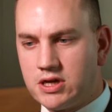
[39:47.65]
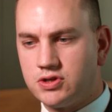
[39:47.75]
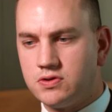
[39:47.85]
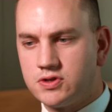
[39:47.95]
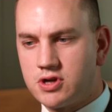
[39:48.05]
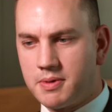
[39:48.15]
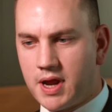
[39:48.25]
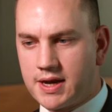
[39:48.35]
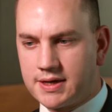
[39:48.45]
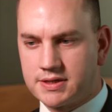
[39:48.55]
issues
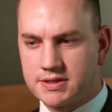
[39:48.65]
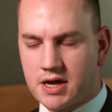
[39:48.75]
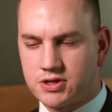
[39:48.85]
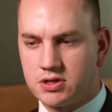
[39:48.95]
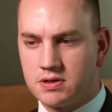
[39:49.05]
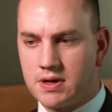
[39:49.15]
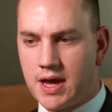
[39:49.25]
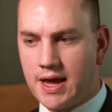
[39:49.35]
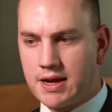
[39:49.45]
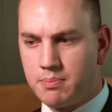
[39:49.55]
dominating discussion
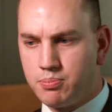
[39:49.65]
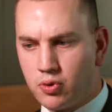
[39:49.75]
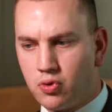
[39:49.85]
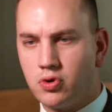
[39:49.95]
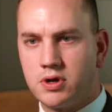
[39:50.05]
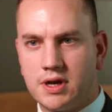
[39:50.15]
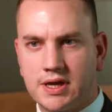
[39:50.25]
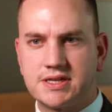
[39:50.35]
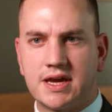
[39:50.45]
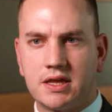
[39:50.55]
at a board and
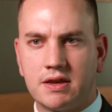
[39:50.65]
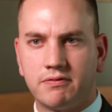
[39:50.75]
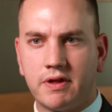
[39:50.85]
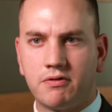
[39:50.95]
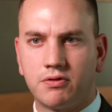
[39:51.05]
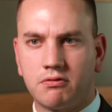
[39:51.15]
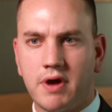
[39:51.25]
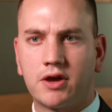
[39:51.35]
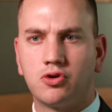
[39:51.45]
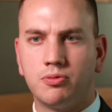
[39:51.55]
executive level
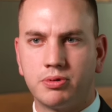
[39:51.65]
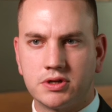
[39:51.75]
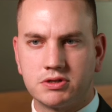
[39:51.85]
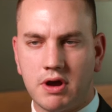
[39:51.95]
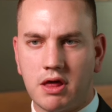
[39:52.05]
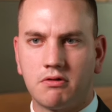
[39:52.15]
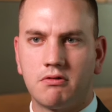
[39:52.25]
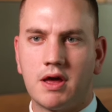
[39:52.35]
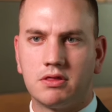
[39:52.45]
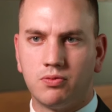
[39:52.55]
throughout corporate Australia and
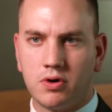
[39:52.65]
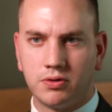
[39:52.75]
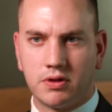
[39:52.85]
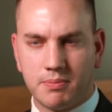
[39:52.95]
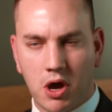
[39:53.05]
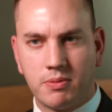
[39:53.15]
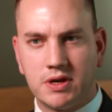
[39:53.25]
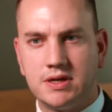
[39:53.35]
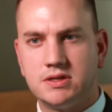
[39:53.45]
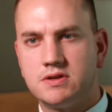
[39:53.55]
throughout the world at the
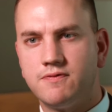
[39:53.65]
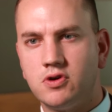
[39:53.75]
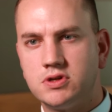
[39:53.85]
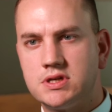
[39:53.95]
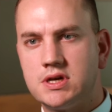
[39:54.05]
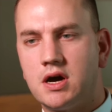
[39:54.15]
moment is diversity.